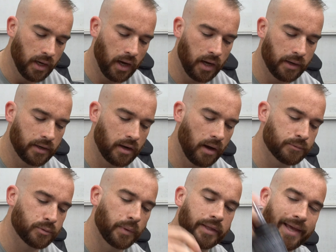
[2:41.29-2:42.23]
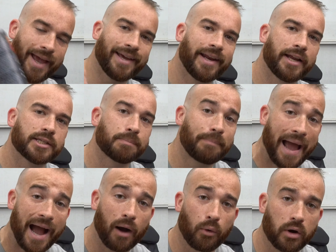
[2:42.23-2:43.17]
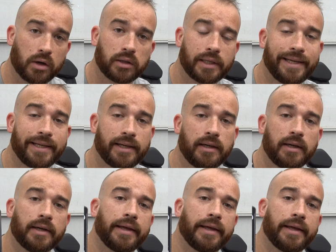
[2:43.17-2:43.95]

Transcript: Uh, it comes with K&N's Power Kleen.